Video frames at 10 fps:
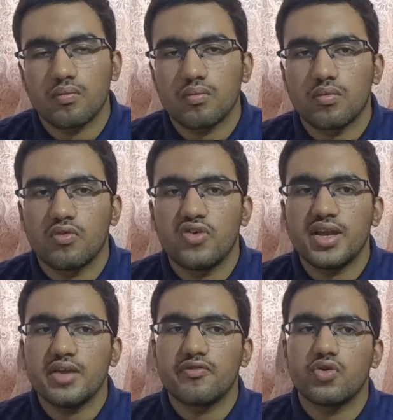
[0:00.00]

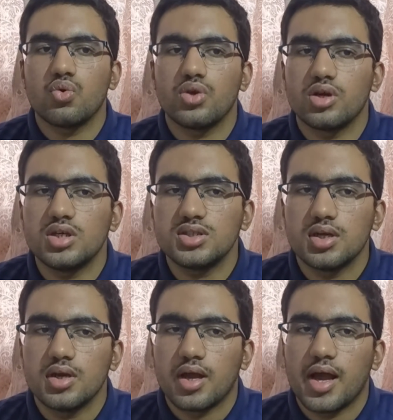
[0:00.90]
very few years,
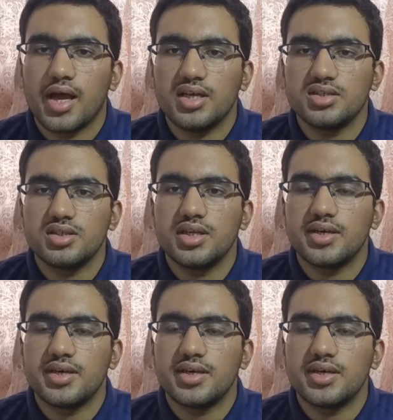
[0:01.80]
as the